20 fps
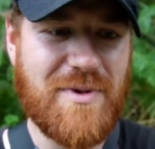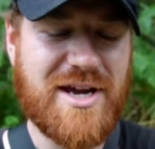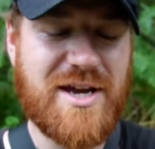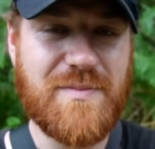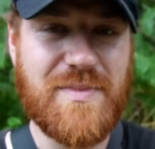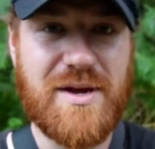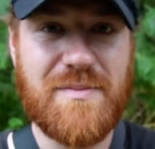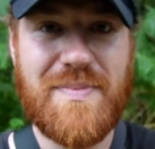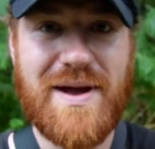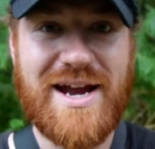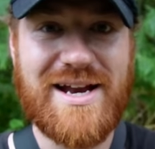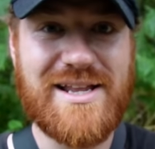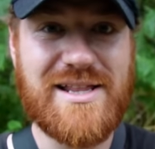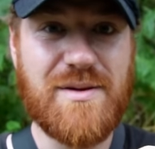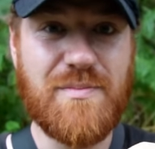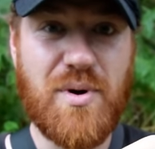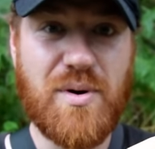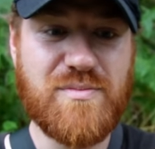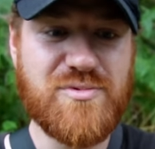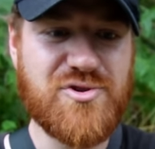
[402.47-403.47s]
it can be a pain in
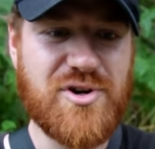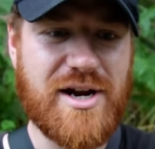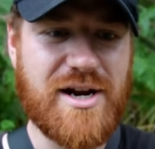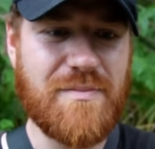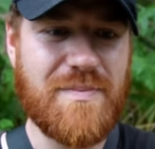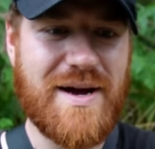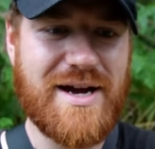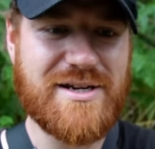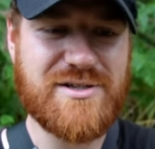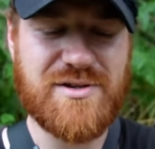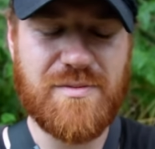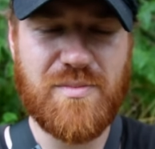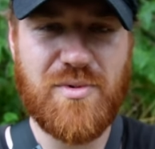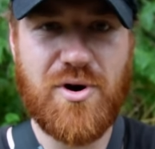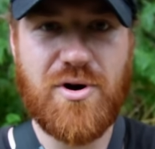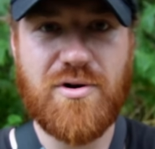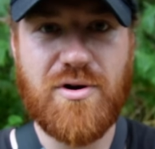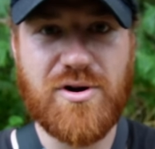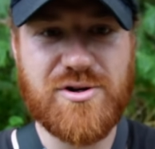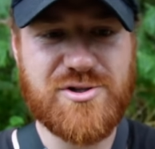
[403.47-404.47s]
the bum trying to buy some
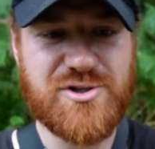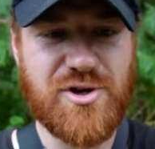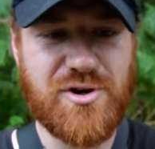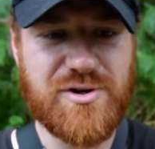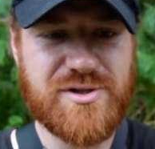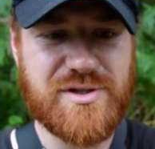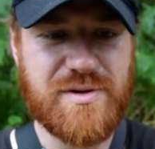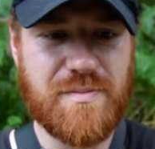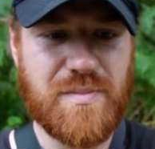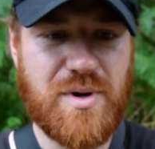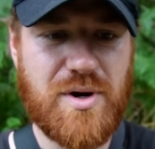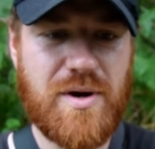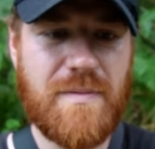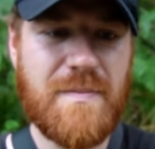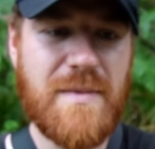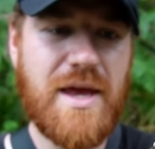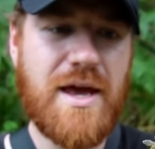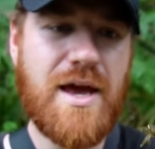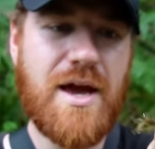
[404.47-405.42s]
more or source some more.